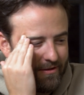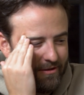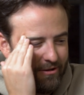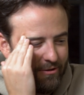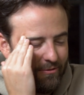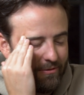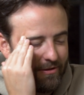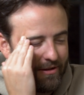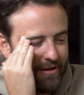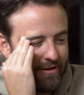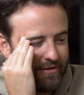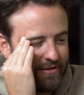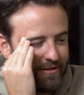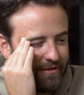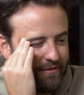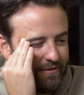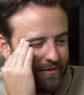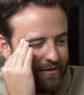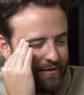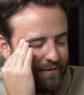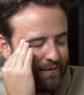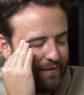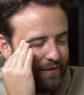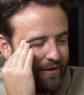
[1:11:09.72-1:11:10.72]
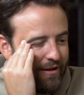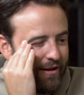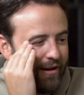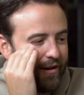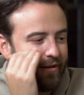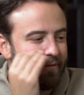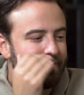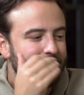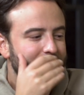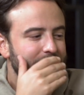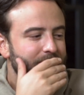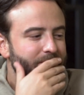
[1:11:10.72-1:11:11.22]
you were allowed to
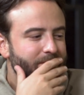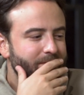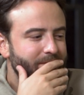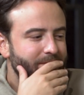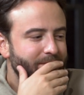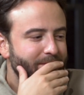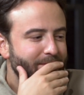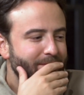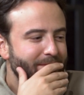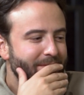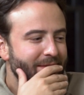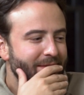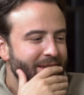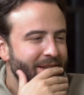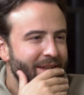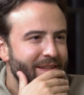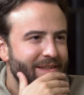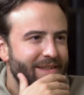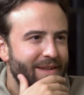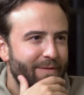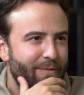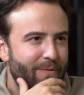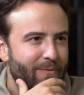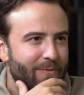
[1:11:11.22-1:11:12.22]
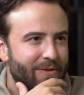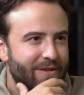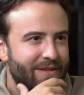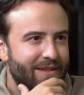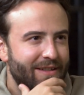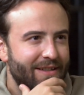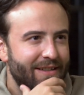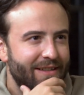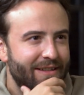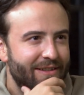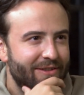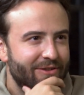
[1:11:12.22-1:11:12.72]
fly. Someone was
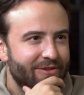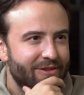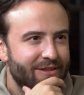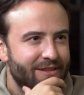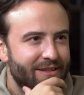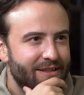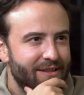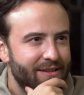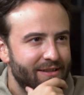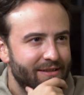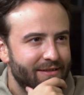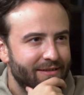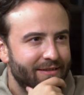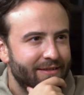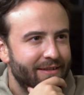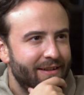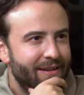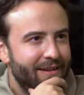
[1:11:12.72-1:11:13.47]
sitting in your seat.